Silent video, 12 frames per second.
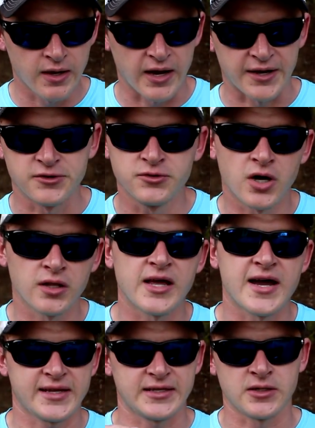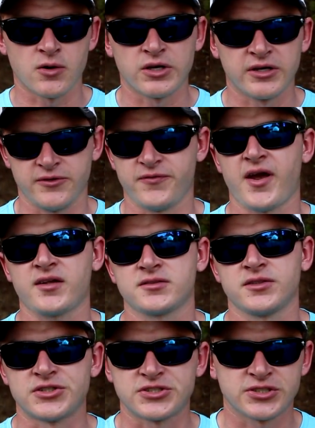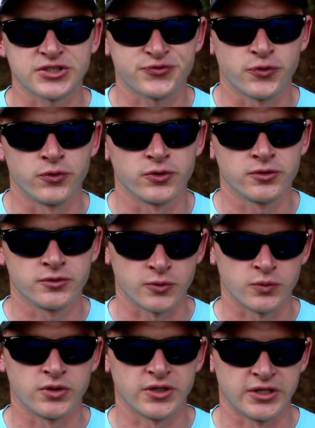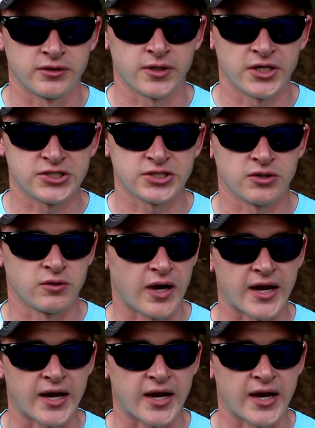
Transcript: I do not like going any faster than a 6:4:1 gear ratio.